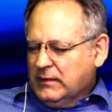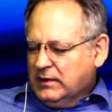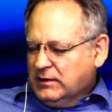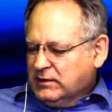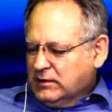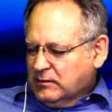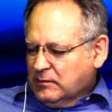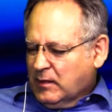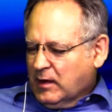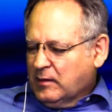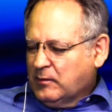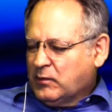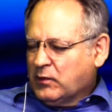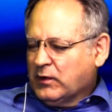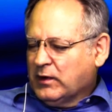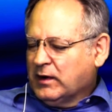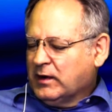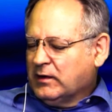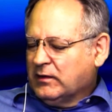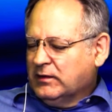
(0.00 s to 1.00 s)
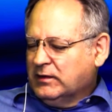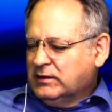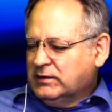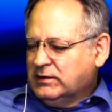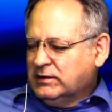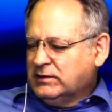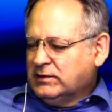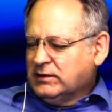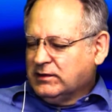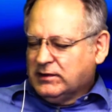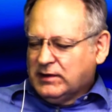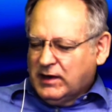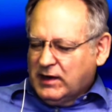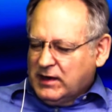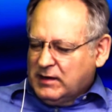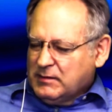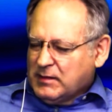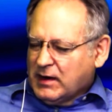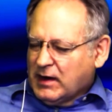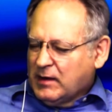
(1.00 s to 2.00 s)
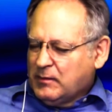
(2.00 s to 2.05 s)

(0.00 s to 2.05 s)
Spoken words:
This is my prayer in Jesus' name,